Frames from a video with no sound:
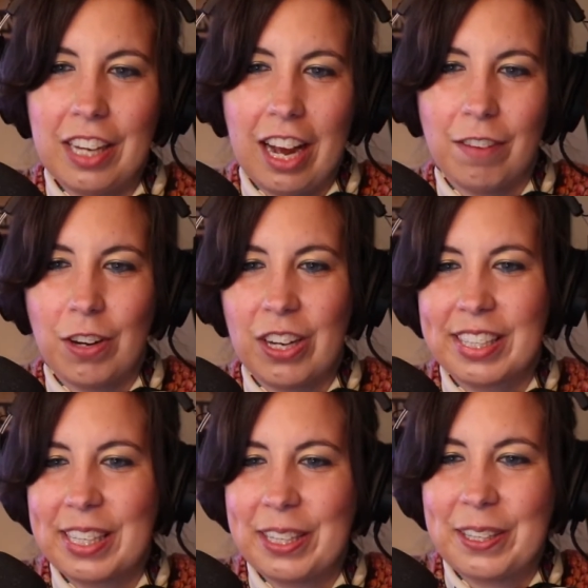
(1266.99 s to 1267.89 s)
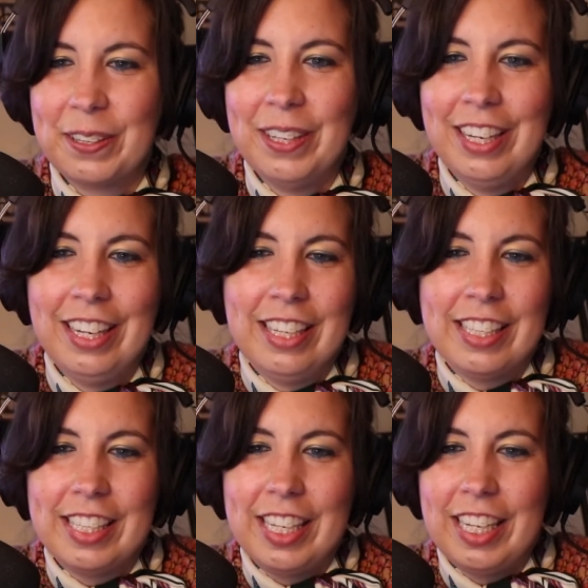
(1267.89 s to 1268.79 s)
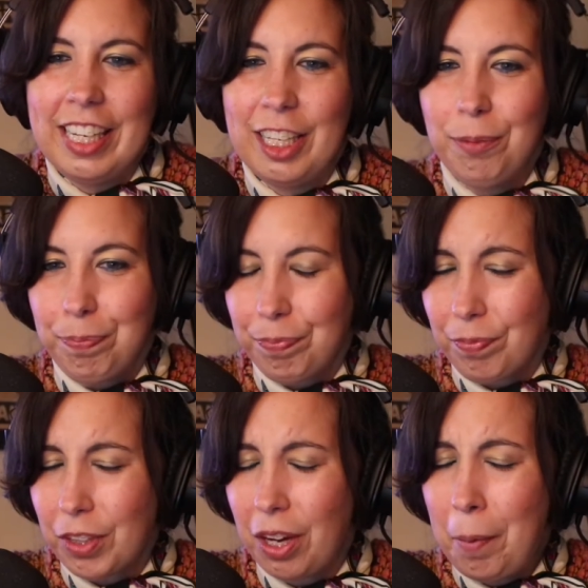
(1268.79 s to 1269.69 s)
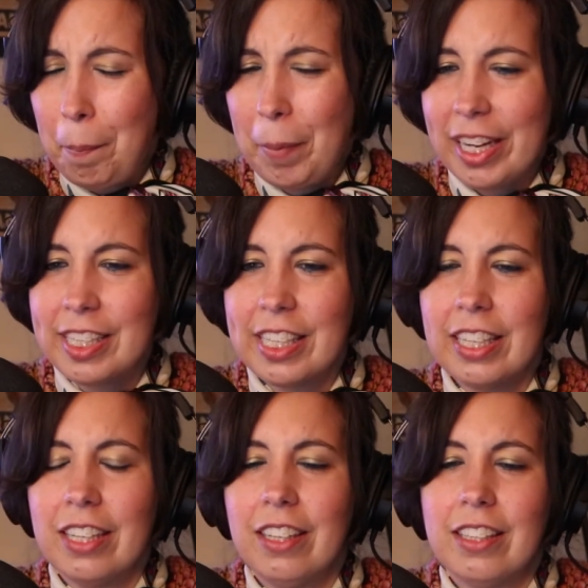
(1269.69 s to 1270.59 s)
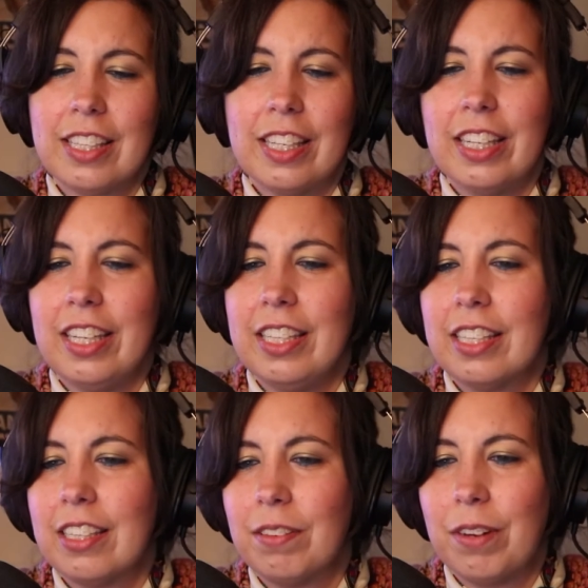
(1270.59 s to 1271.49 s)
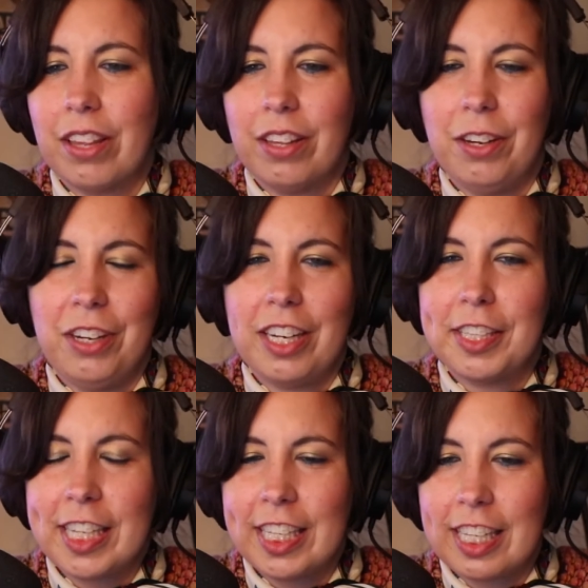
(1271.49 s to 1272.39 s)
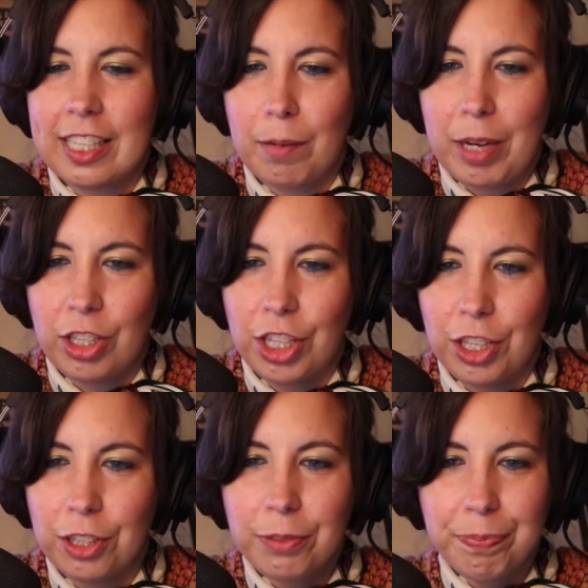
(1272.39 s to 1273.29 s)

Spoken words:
I've also seen amazing cities within the United States, as I mentioned.